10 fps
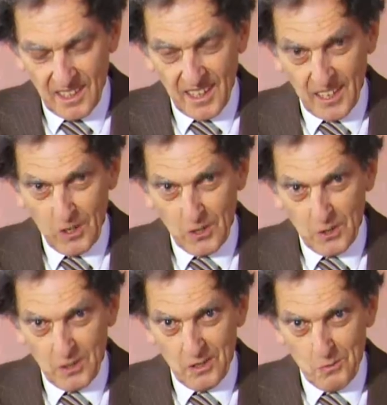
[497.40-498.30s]
And God
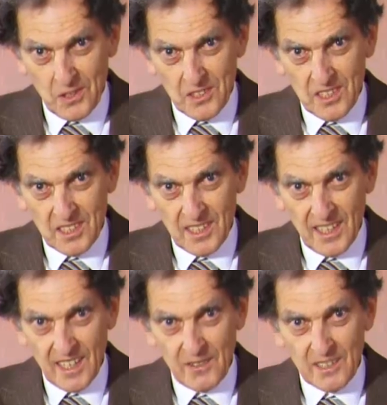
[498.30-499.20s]
wants to see
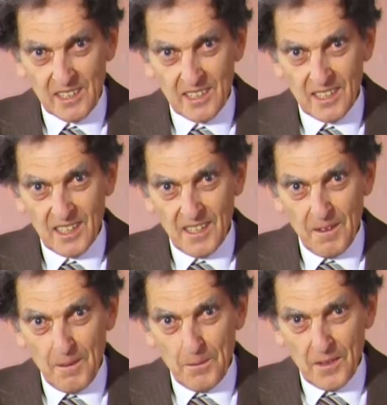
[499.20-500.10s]
ours.
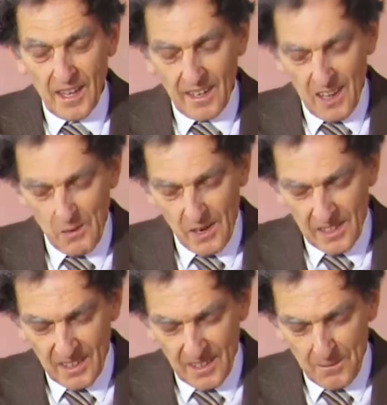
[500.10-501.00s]
And I
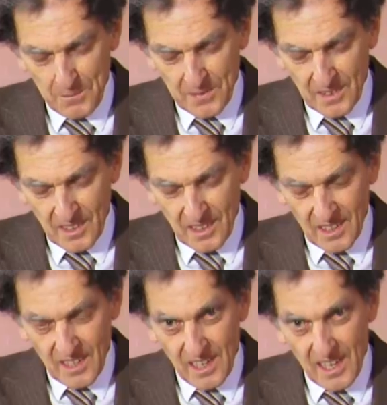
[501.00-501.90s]
wonder,
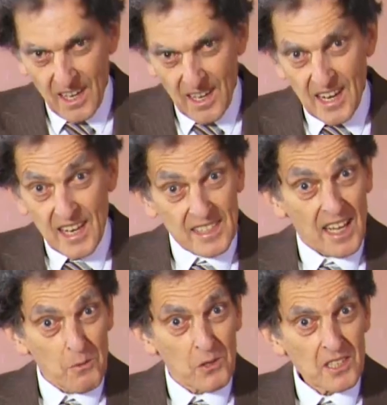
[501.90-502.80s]
is
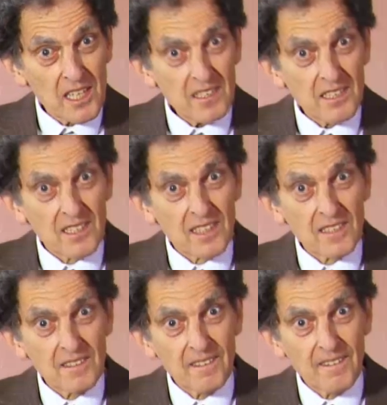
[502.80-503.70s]
that what justice is?